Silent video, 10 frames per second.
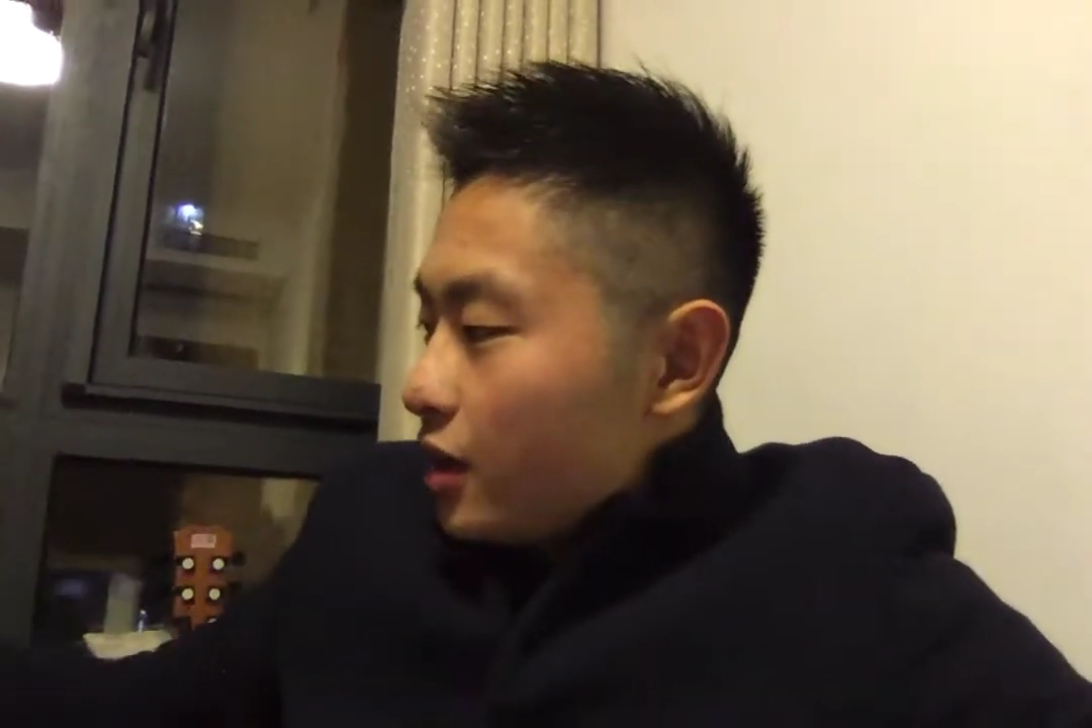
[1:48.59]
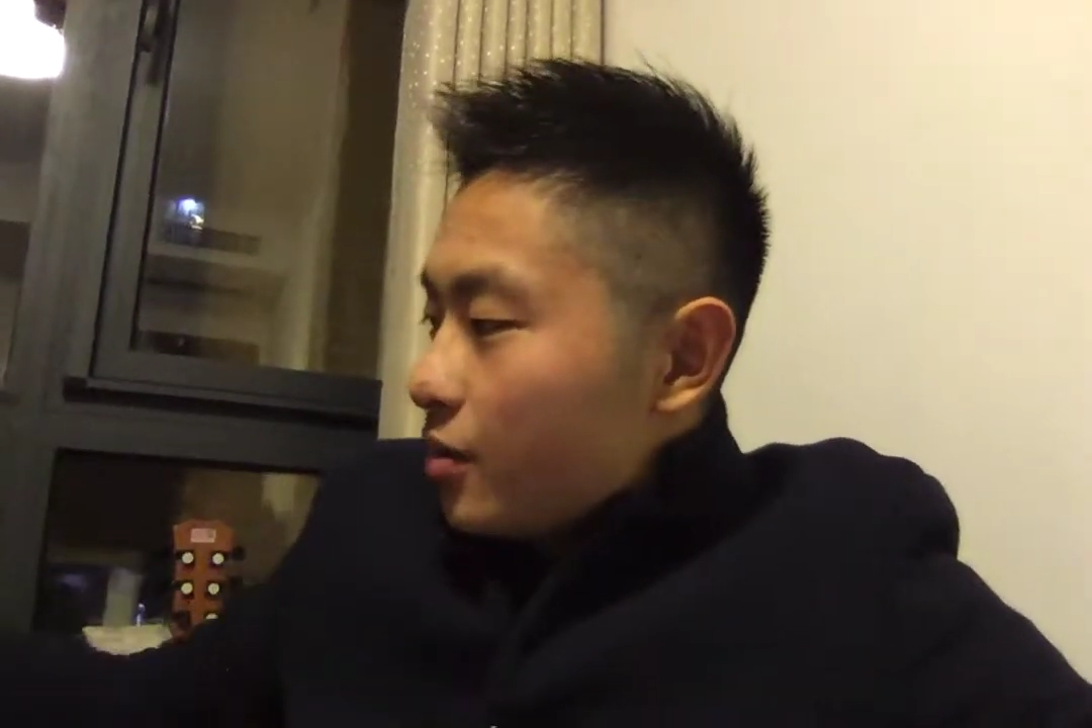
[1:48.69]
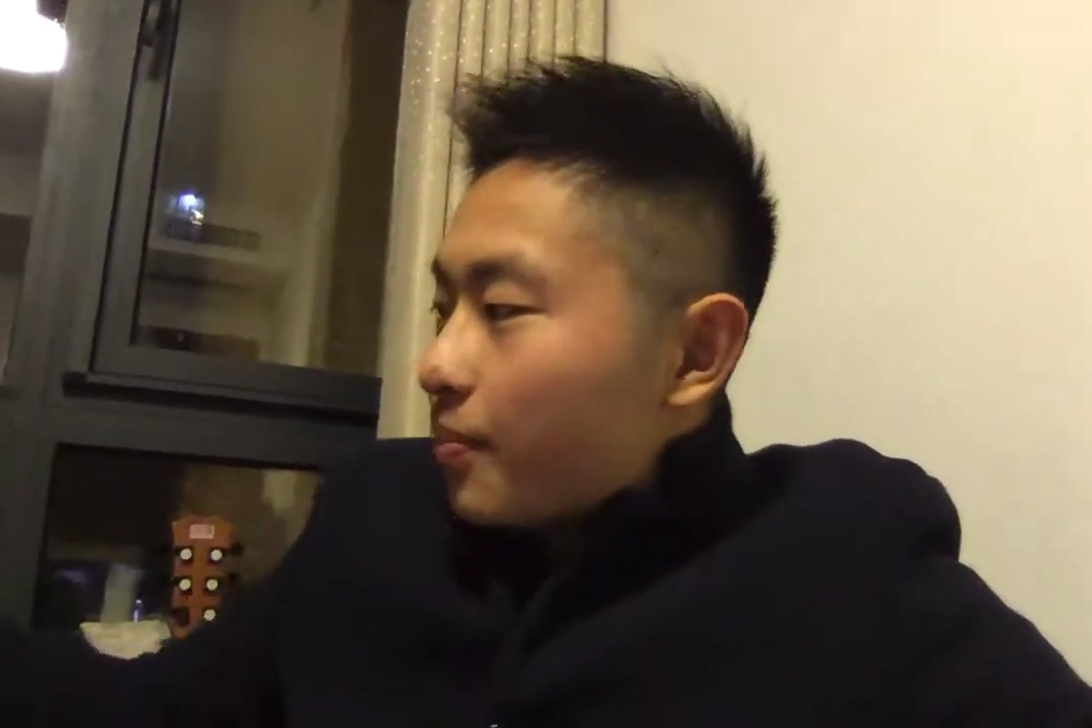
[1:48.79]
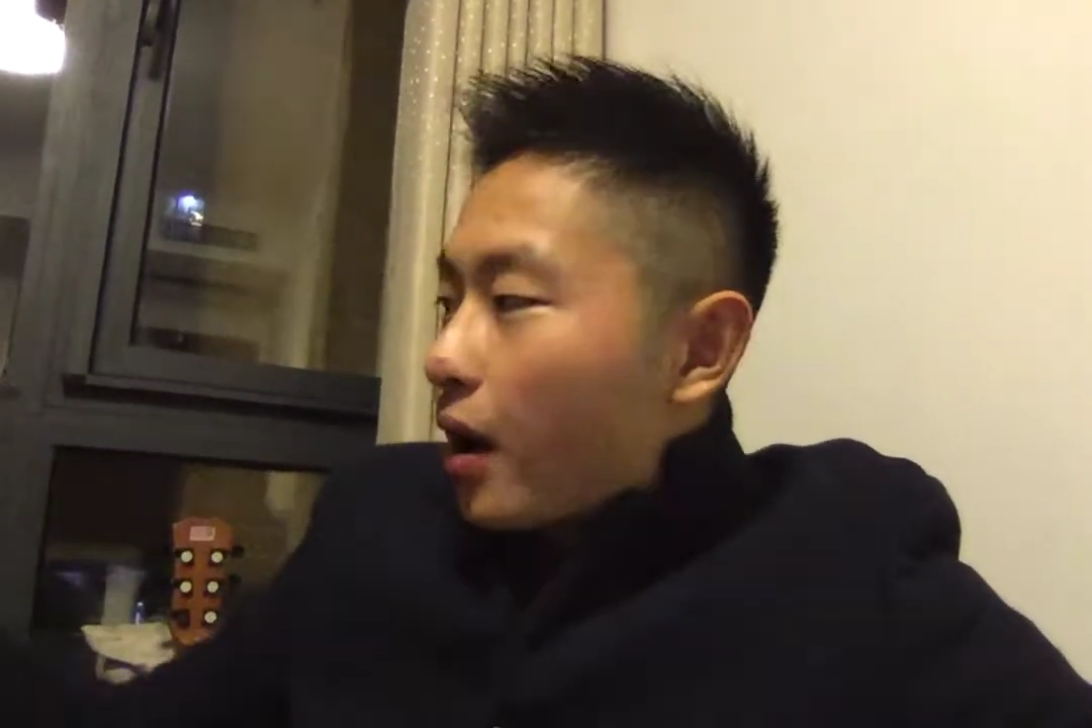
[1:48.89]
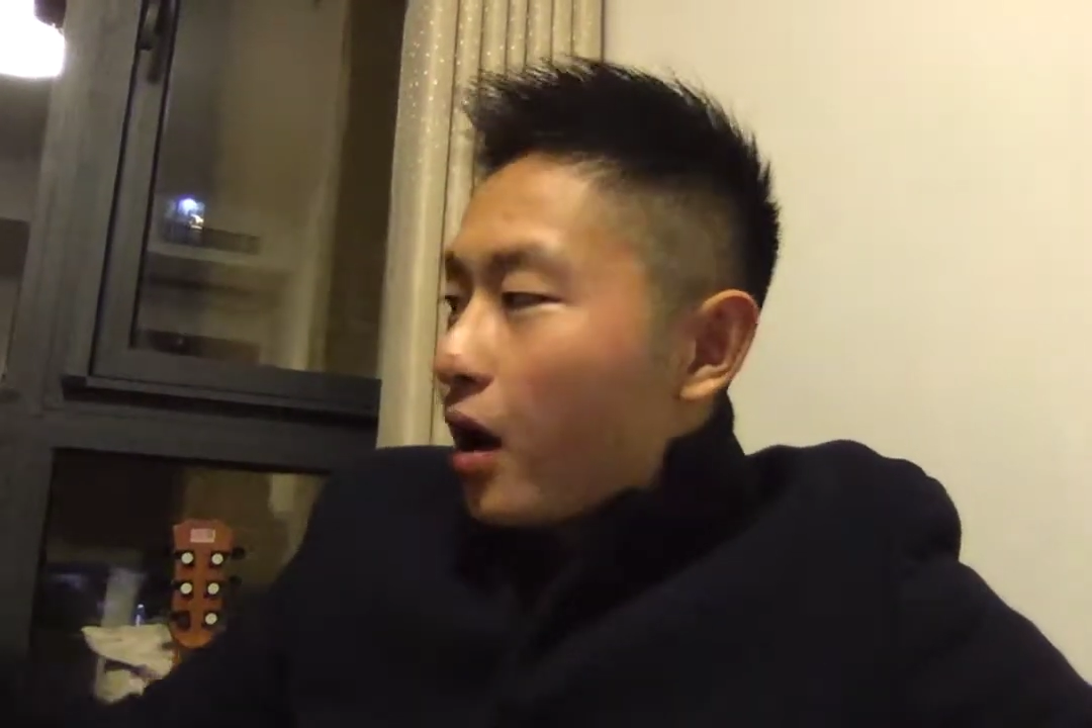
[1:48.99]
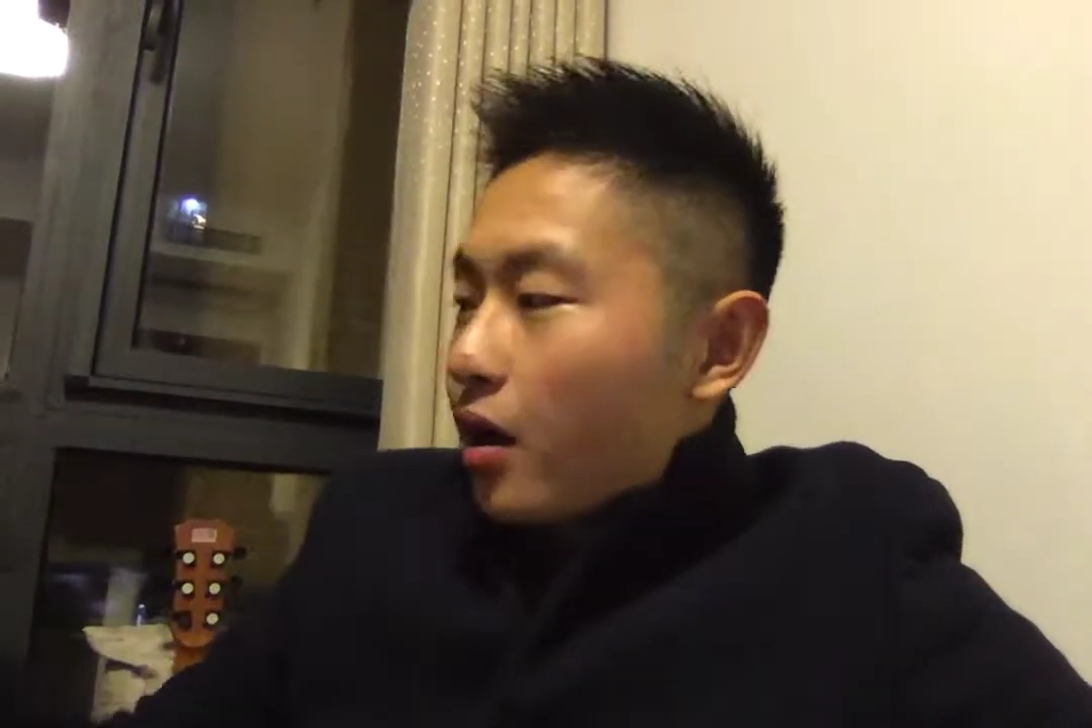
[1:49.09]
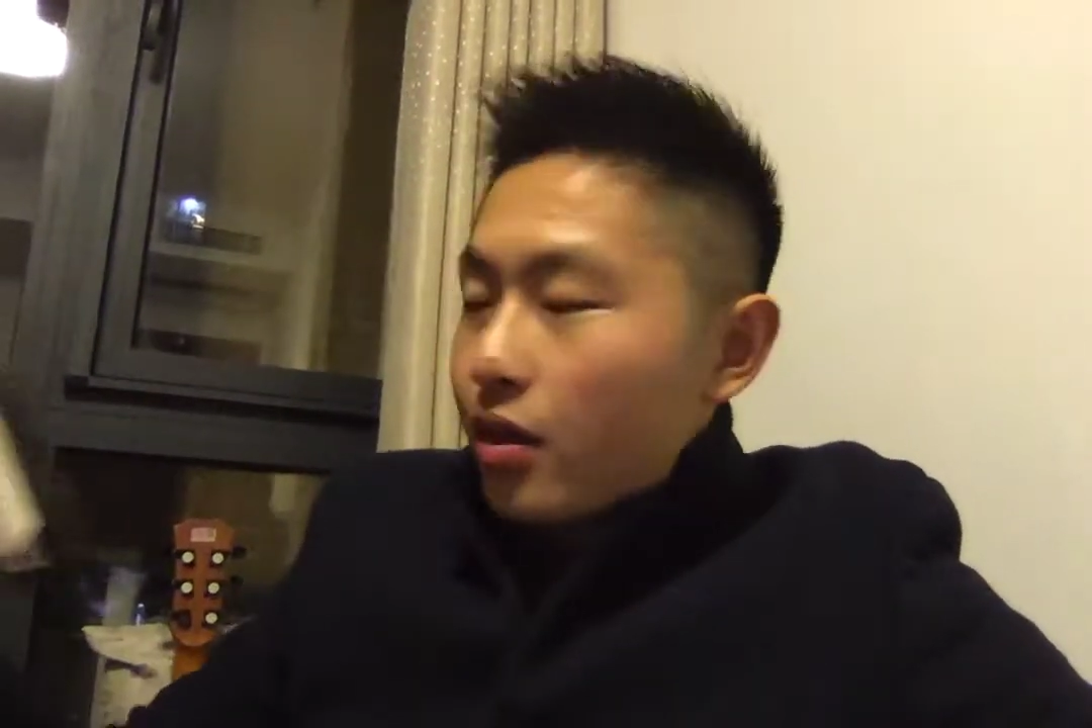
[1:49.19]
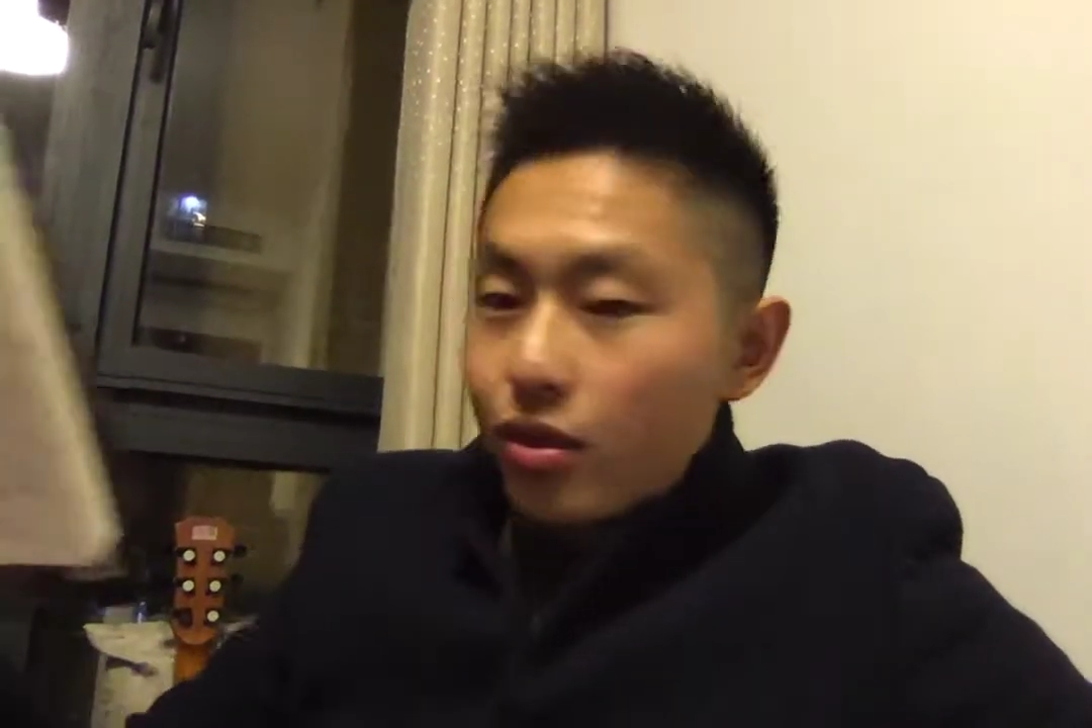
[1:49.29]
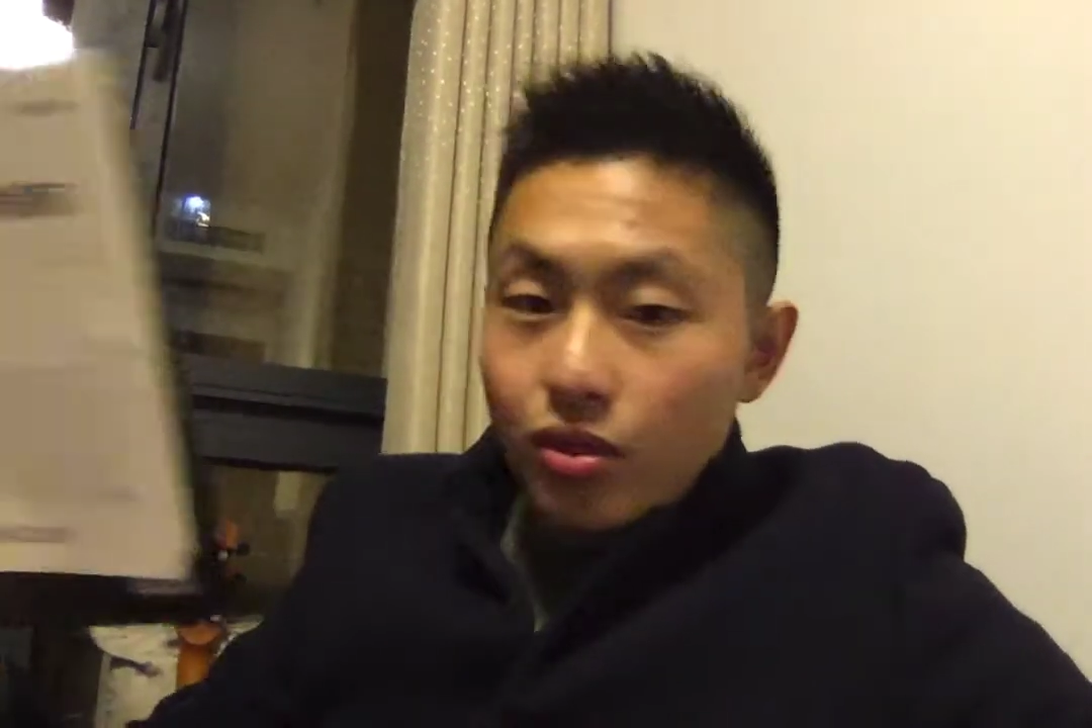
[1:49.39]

you bought